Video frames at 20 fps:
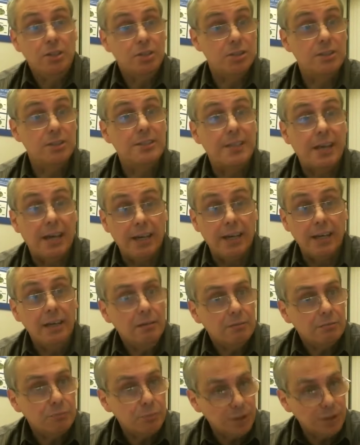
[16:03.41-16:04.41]
Today
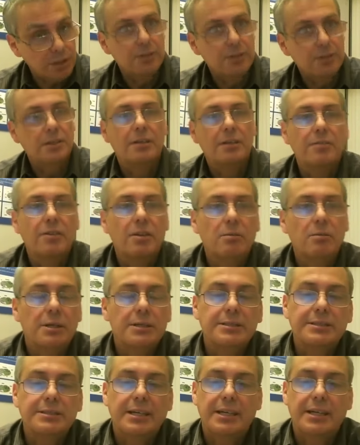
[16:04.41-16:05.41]
we can deliver the
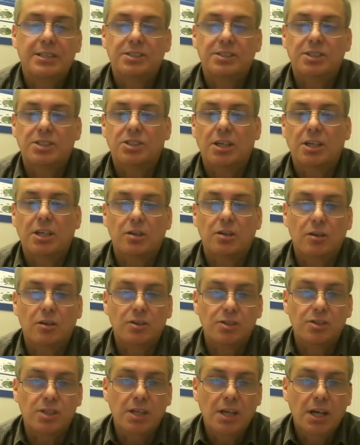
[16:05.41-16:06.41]
multi-access
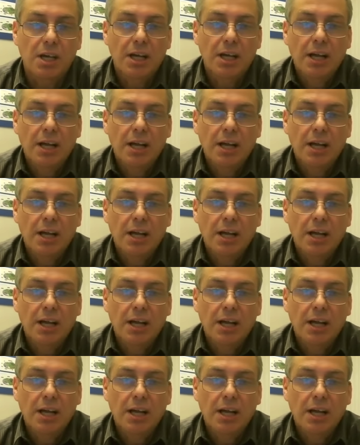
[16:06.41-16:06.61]
technology,